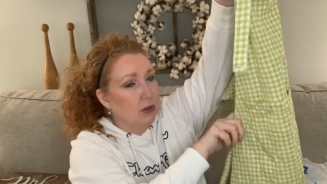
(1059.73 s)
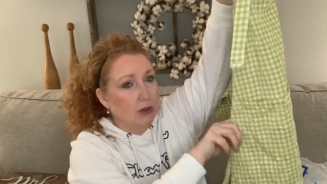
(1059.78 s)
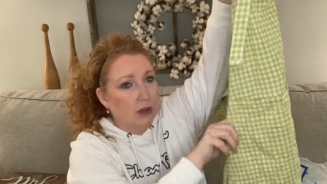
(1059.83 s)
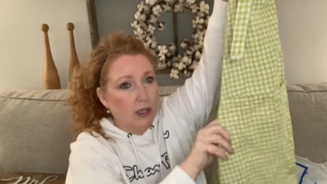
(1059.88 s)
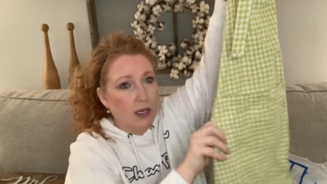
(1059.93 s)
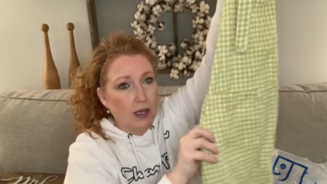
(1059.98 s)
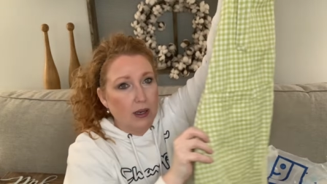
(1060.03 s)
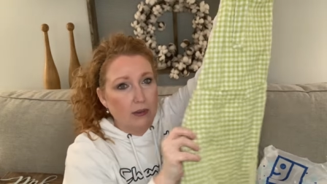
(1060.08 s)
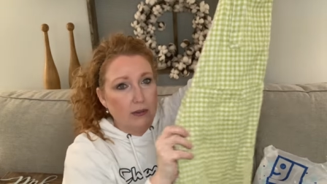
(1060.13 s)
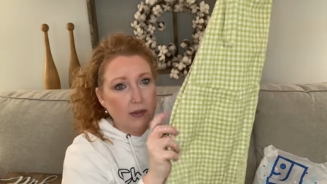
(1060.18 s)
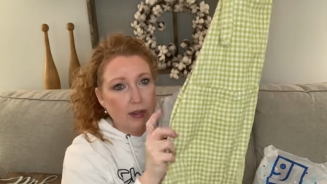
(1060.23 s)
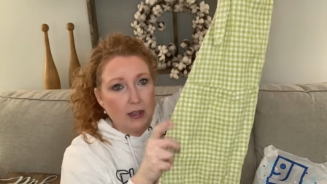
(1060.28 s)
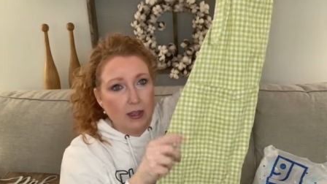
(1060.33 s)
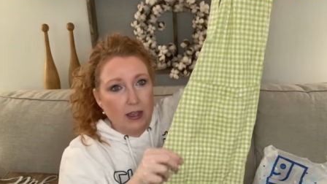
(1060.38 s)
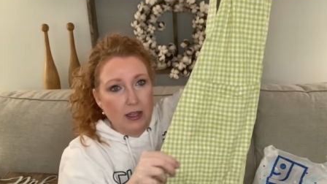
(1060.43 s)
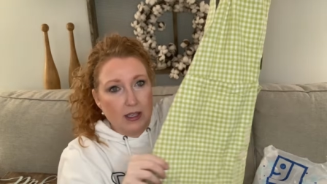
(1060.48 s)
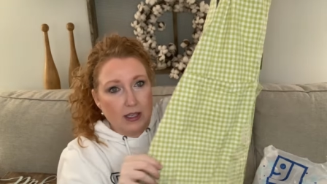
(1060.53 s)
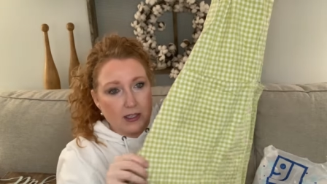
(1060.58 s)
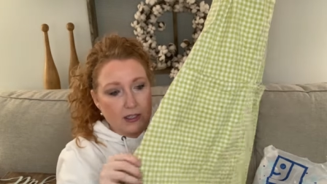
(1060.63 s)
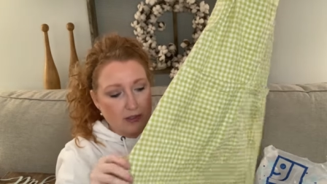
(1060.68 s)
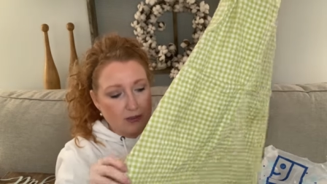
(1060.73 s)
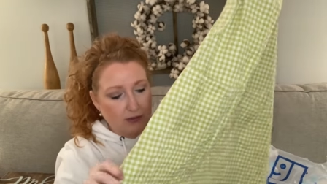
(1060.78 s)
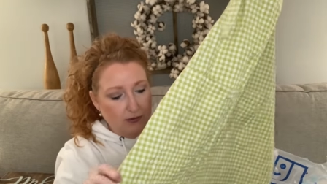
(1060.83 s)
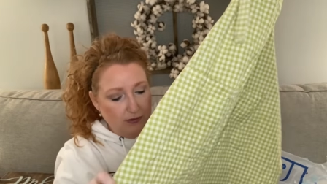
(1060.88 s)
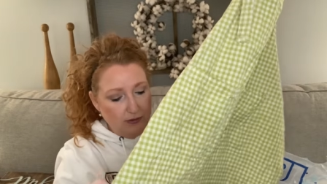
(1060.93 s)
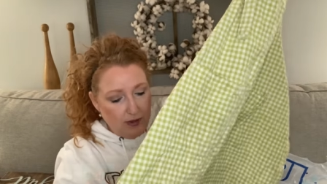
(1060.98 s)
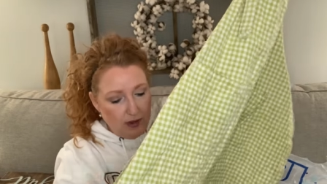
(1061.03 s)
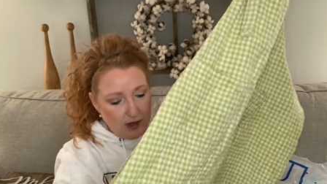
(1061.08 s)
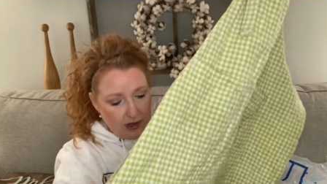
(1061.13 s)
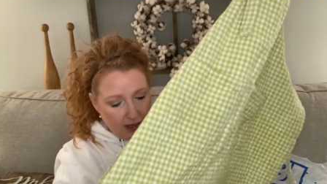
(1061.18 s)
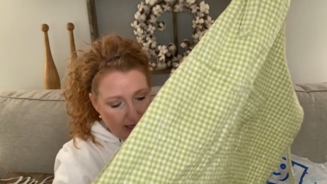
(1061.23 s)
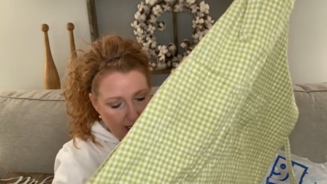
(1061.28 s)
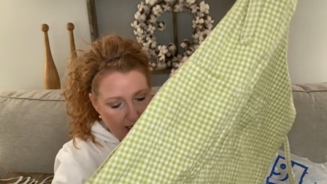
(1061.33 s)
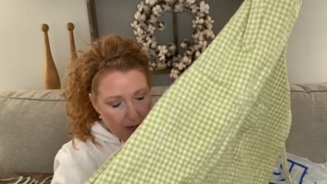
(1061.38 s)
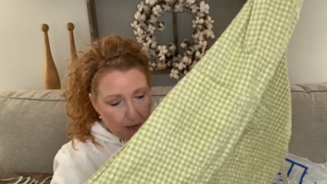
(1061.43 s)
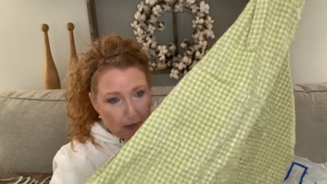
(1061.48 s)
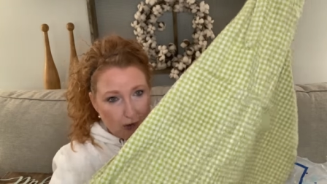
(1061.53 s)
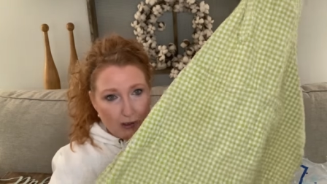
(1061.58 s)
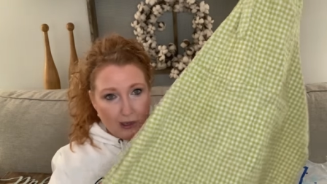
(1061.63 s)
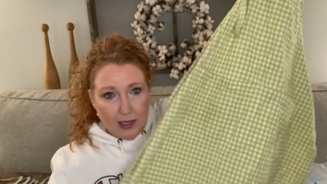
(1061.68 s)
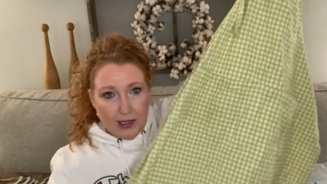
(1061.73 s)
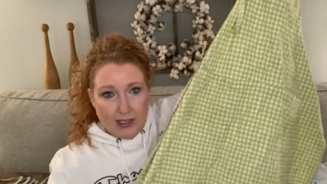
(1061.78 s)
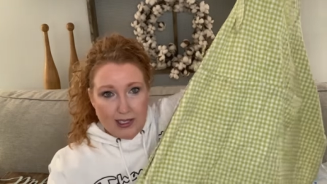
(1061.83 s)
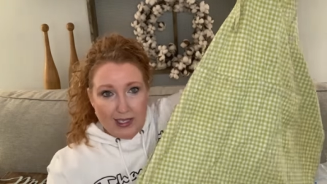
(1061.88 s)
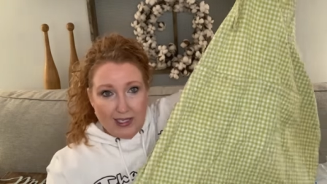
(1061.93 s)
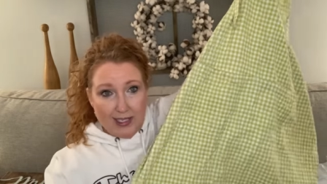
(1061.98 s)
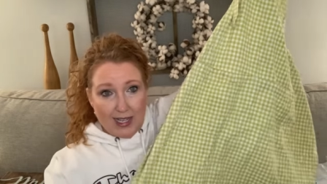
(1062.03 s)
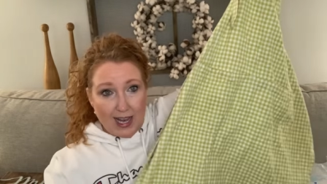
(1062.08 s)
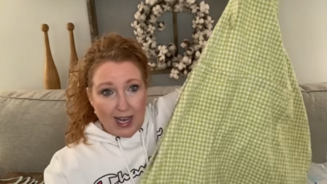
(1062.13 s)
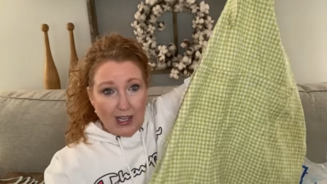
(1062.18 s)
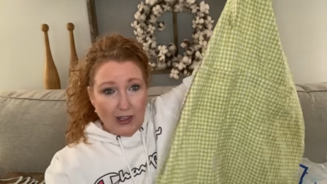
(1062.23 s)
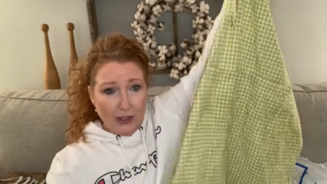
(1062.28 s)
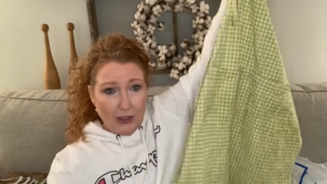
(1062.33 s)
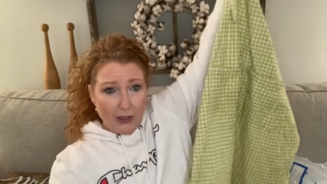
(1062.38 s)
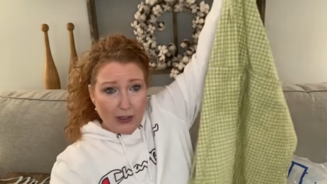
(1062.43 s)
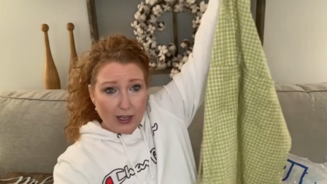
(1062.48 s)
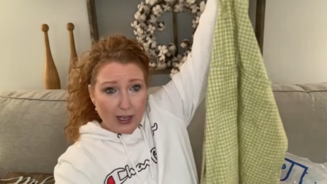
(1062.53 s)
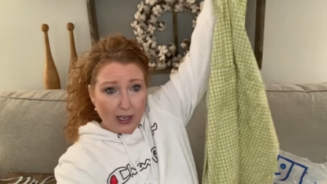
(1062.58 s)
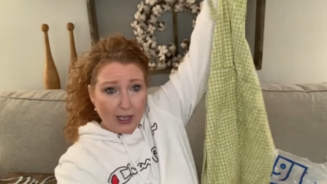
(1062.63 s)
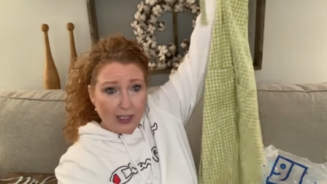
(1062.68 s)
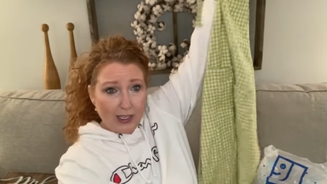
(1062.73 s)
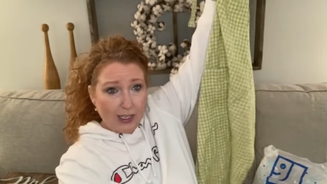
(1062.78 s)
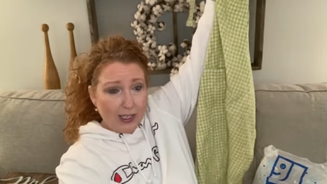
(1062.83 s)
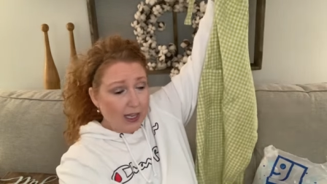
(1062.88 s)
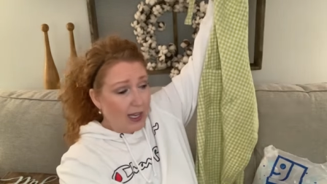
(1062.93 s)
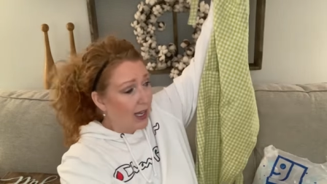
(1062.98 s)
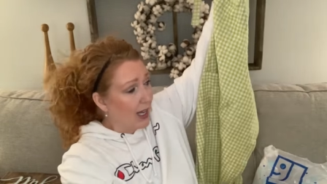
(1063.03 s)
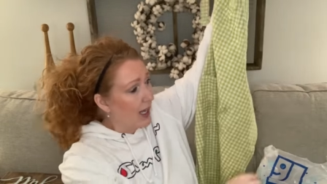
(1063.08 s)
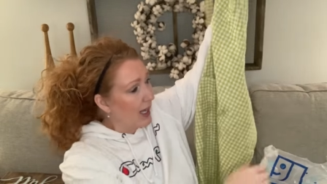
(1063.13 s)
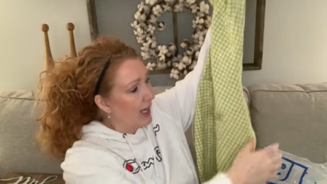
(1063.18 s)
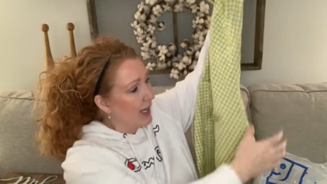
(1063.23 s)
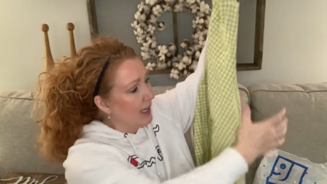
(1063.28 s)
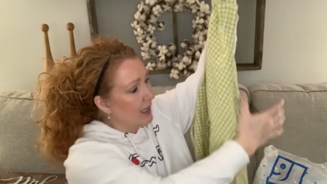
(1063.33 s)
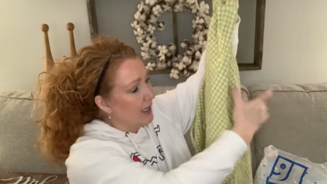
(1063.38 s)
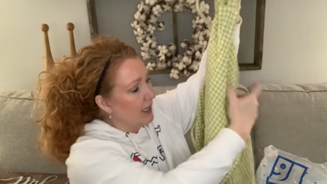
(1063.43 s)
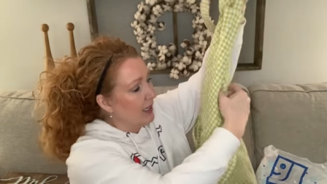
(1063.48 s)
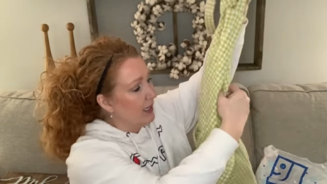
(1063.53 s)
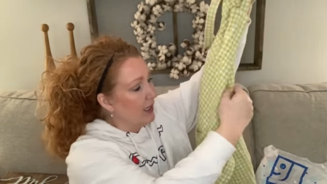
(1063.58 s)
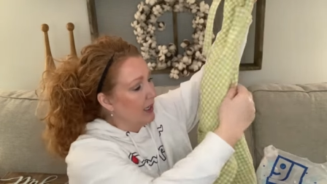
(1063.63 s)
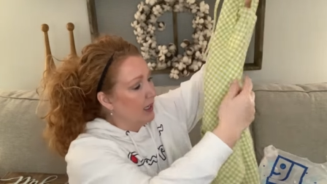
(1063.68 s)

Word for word: Love this fun apron. It's a dollar ninety nine.